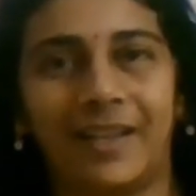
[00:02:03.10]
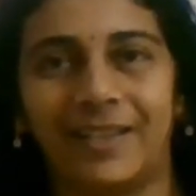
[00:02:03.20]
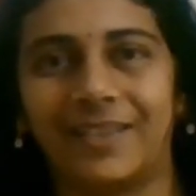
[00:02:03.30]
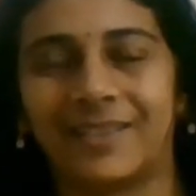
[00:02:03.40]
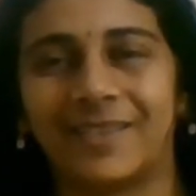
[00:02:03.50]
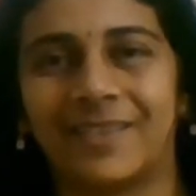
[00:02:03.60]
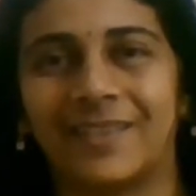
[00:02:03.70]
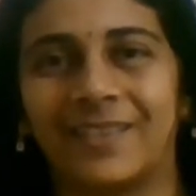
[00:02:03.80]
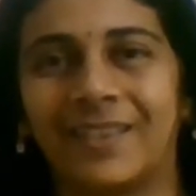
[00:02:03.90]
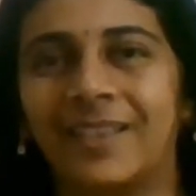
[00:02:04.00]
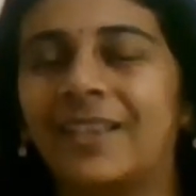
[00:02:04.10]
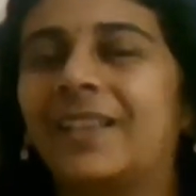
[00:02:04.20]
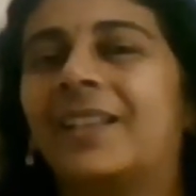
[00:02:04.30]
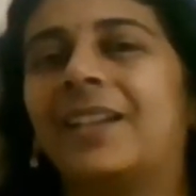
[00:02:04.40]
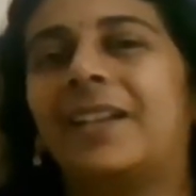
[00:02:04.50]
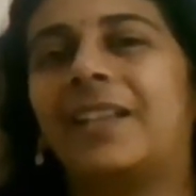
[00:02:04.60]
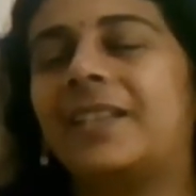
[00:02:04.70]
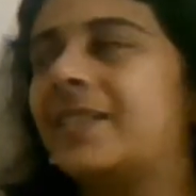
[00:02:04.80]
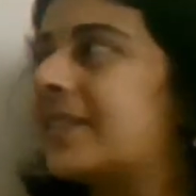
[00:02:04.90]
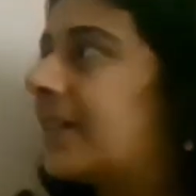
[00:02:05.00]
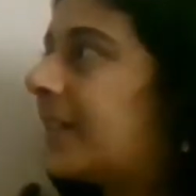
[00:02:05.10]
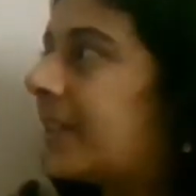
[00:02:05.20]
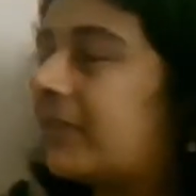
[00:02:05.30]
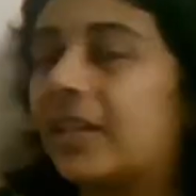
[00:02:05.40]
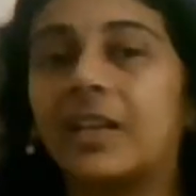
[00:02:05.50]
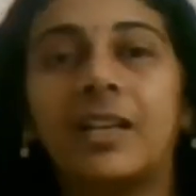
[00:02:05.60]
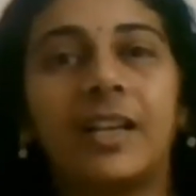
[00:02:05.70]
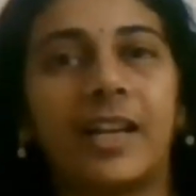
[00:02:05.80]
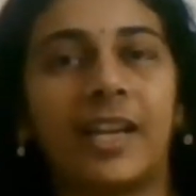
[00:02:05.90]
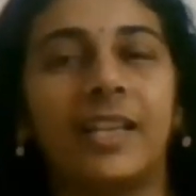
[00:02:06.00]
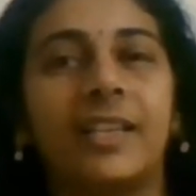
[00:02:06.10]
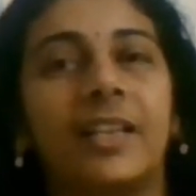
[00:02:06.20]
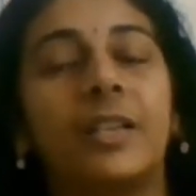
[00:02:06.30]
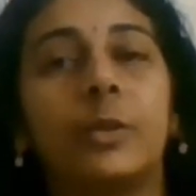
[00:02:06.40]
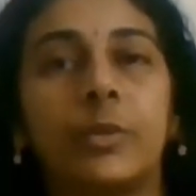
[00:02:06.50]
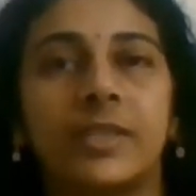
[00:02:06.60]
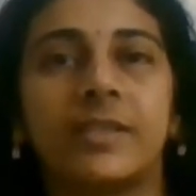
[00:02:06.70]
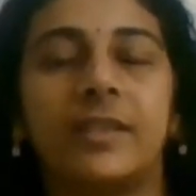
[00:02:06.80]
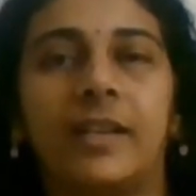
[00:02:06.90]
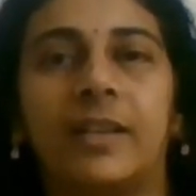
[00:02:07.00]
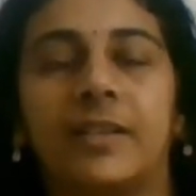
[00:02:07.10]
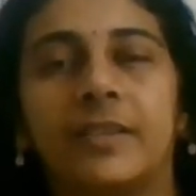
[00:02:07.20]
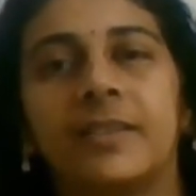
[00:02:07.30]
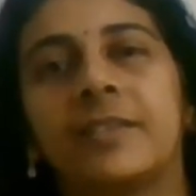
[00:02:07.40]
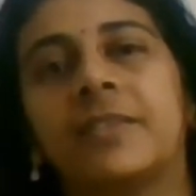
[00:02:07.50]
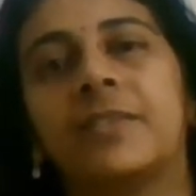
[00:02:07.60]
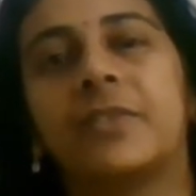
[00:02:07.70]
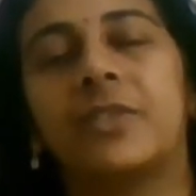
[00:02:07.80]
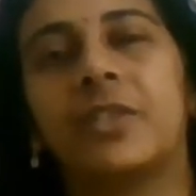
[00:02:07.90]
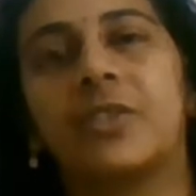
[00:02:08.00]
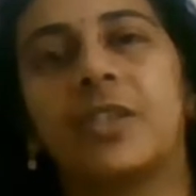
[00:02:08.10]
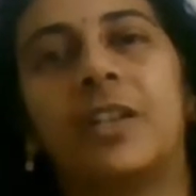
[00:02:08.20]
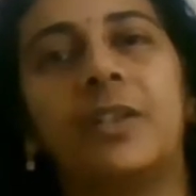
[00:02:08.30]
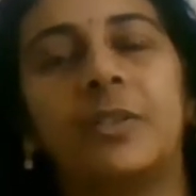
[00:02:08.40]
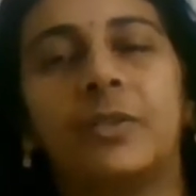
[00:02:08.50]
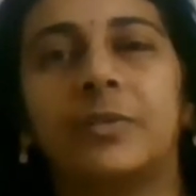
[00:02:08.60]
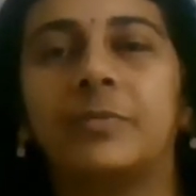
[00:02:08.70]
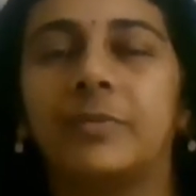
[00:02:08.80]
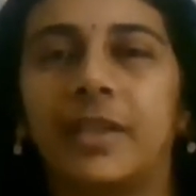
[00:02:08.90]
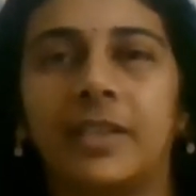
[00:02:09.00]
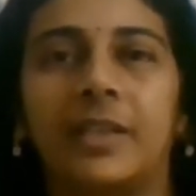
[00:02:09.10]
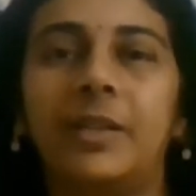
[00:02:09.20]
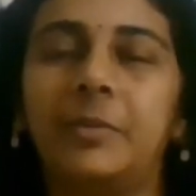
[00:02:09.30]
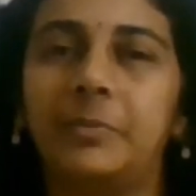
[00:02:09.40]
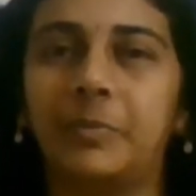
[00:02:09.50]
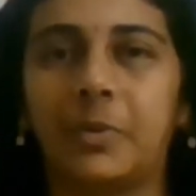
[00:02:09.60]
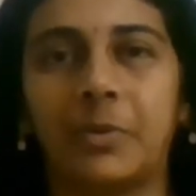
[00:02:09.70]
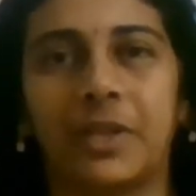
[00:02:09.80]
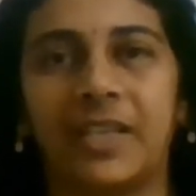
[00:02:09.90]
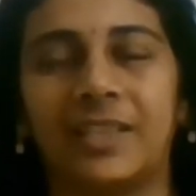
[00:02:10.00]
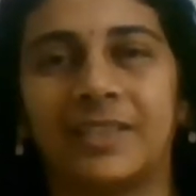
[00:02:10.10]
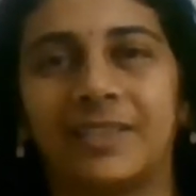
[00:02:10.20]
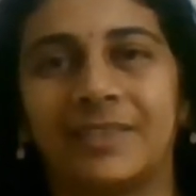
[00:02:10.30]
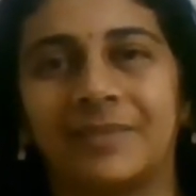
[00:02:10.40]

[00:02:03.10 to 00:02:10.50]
helix. It is giving a helical twisted structure in a protein.